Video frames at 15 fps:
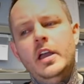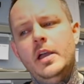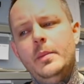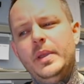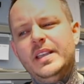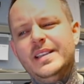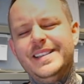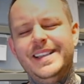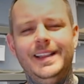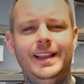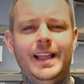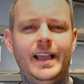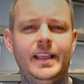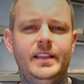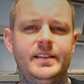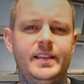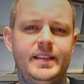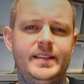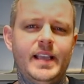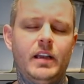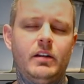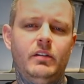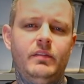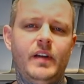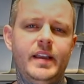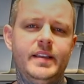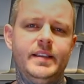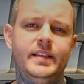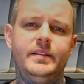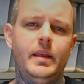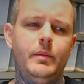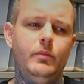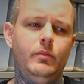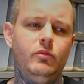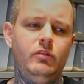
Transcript: because it lightens, it sacrifices them